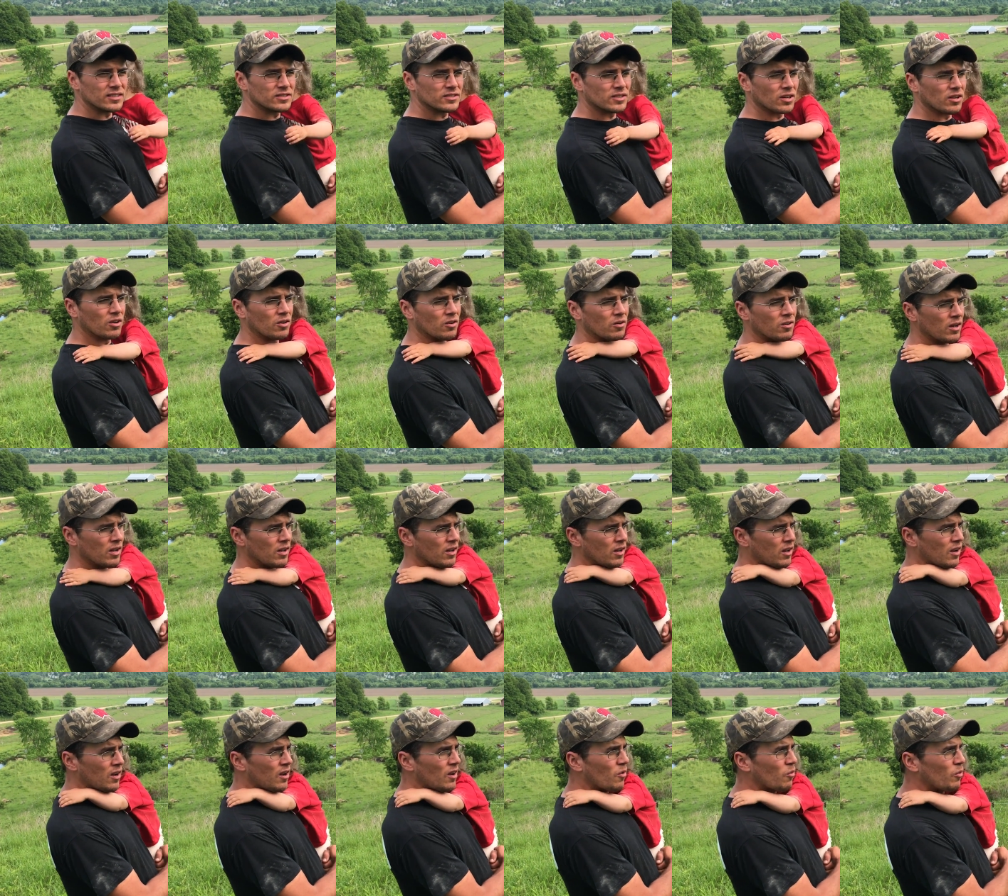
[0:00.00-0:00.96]
So
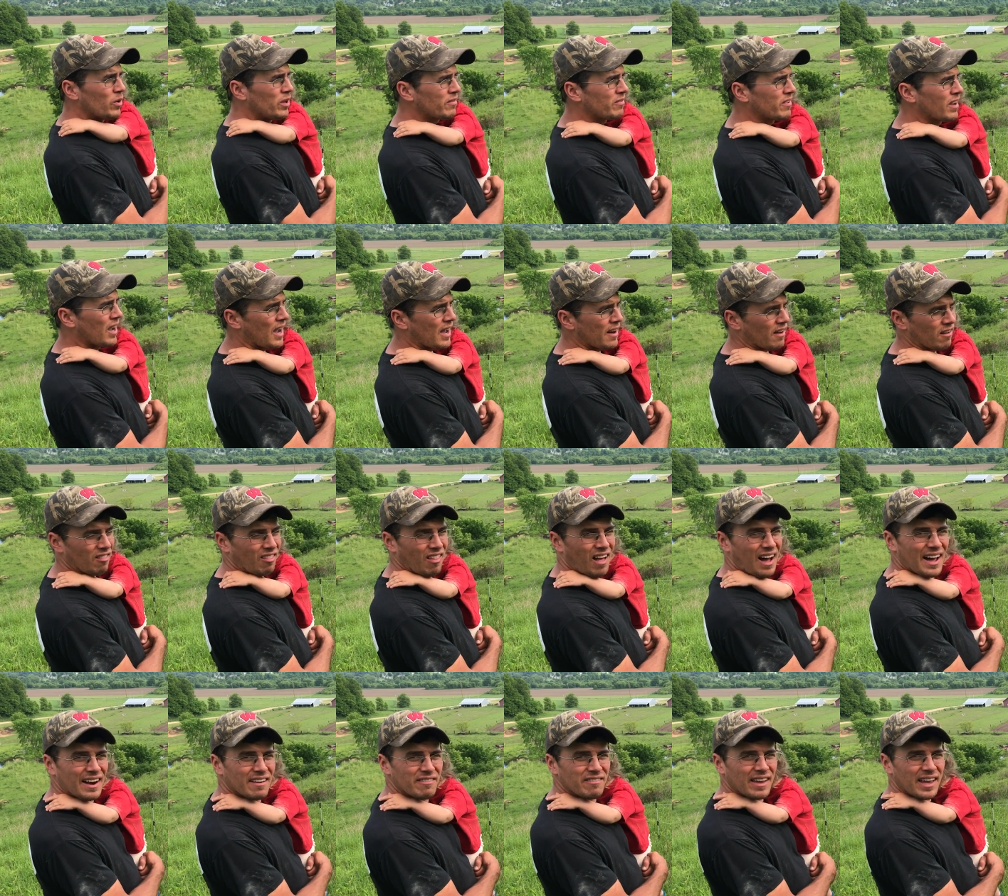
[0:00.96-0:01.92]
we've got a
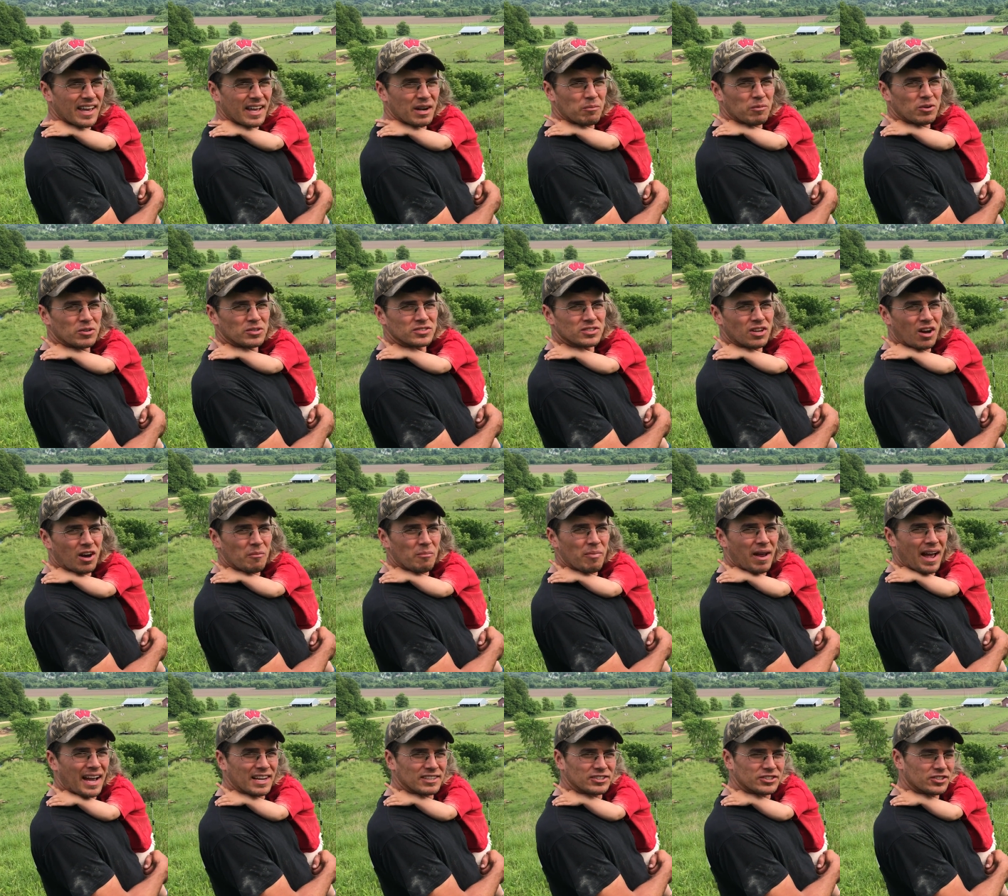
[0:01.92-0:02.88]
lot of animals on
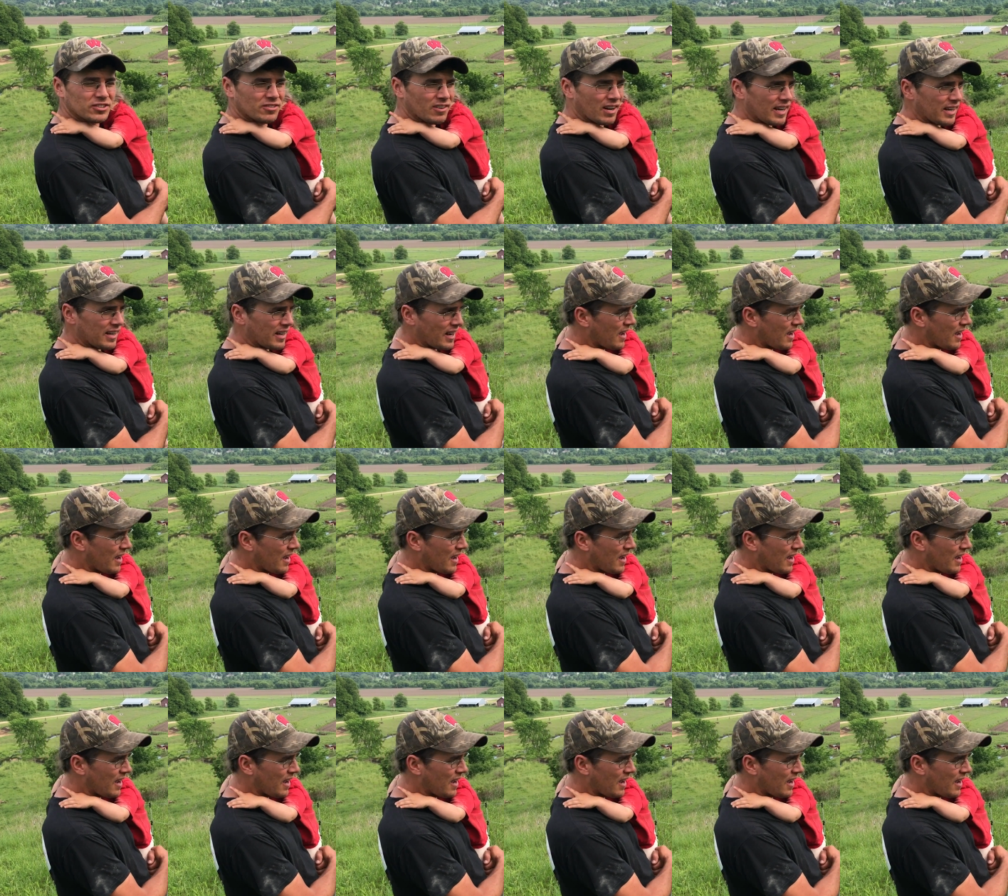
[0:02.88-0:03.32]
pasture right